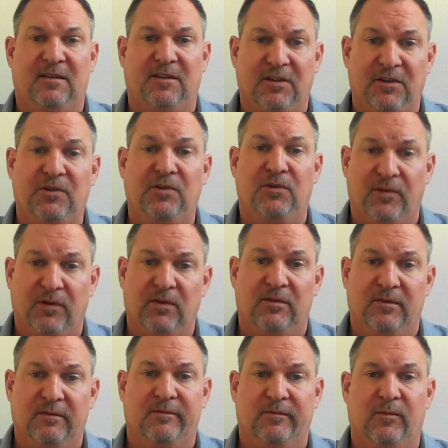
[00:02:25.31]
do
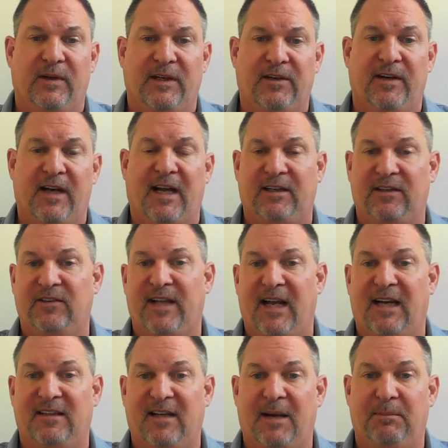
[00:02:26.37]
we do not do
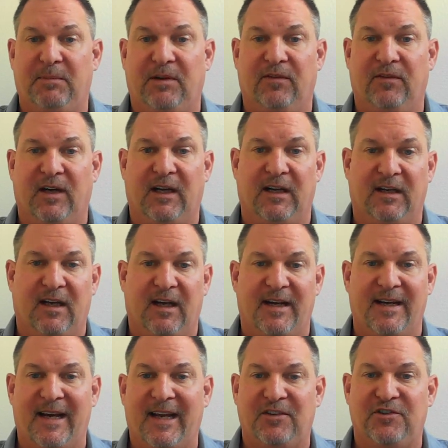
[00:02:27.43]
that type of a
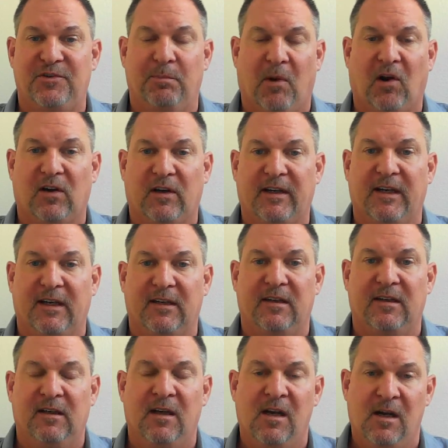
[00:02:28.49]
niche market
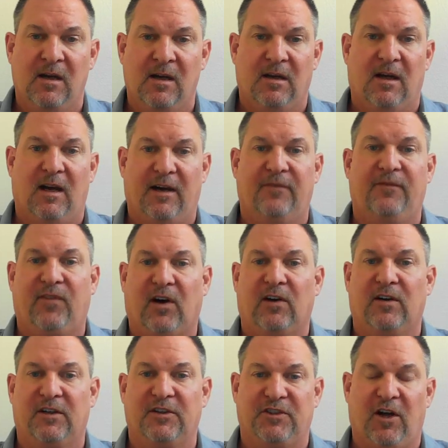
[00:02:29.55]
of
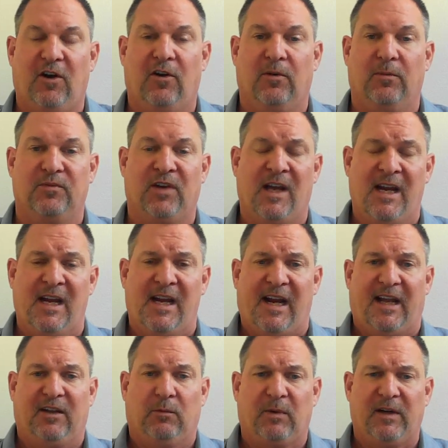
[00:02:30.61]
furnished homes.
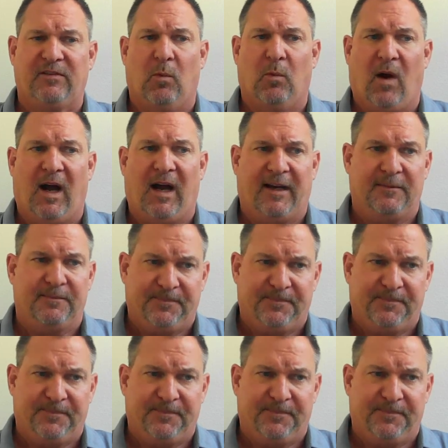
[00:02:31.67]
And the reason why